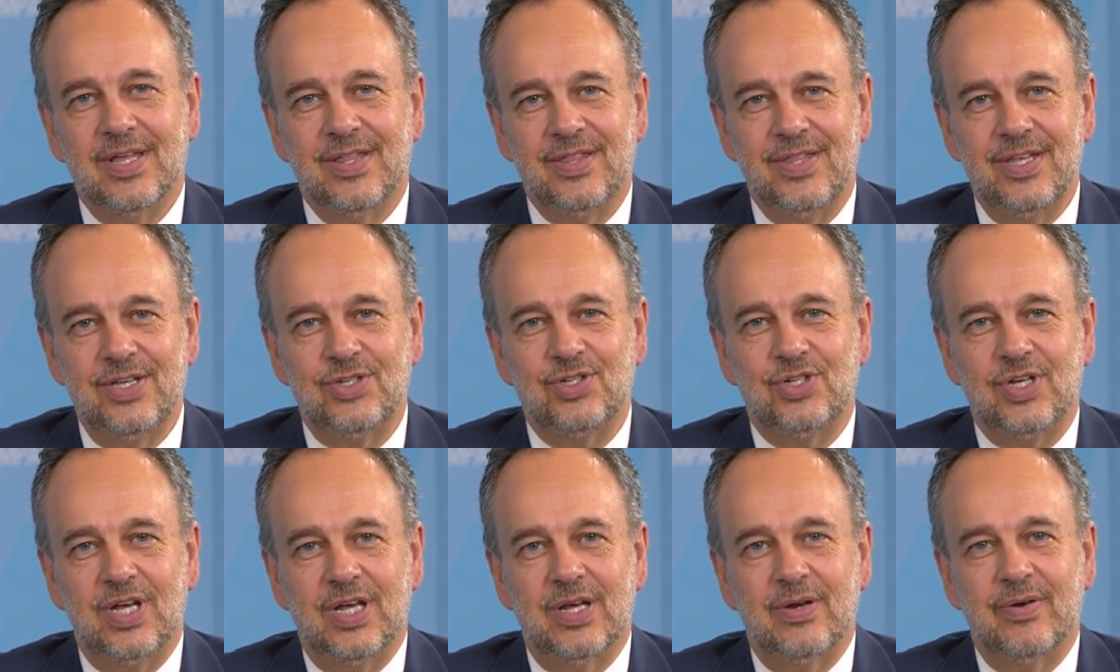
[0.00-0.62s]

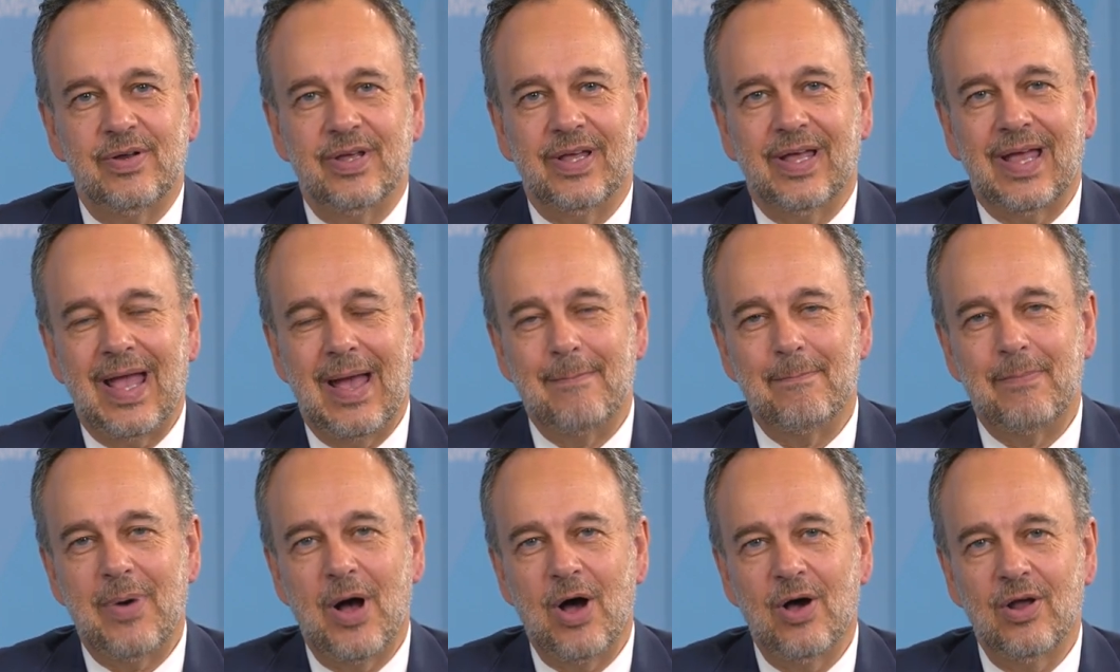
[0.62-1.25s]
this year in
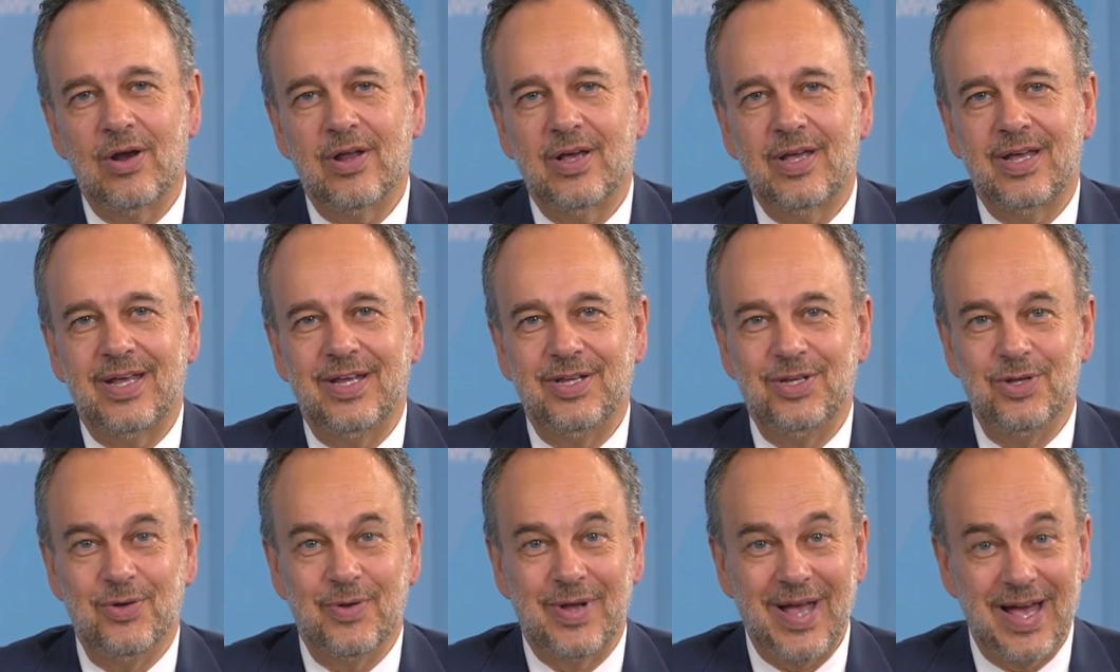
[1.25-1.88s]
Kampala
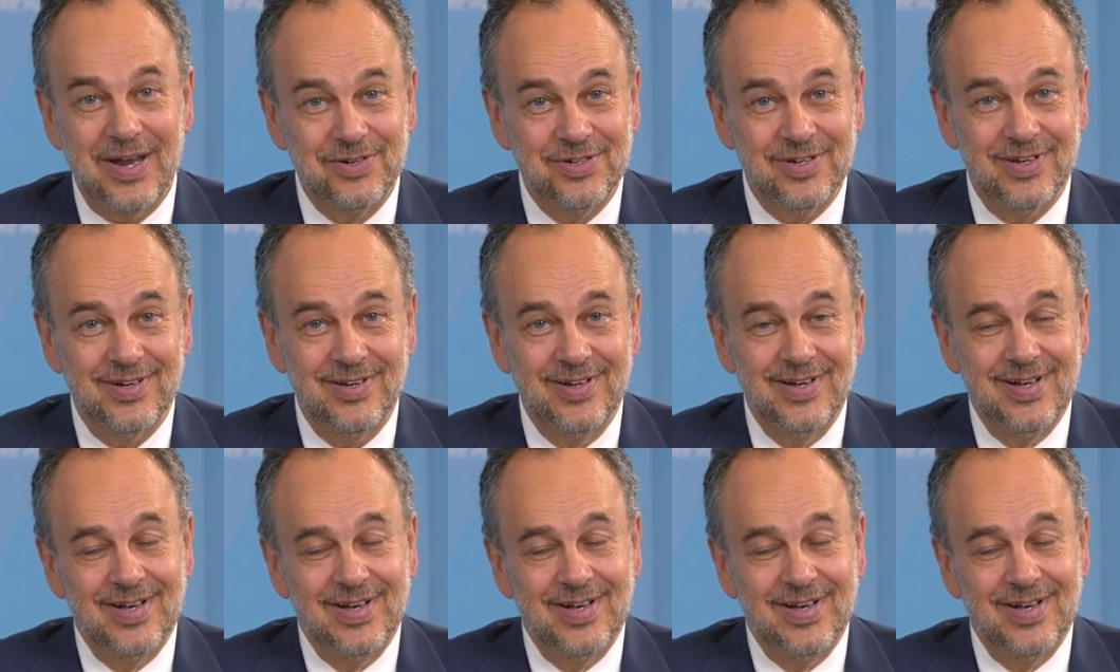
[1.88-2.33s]
in Uganda.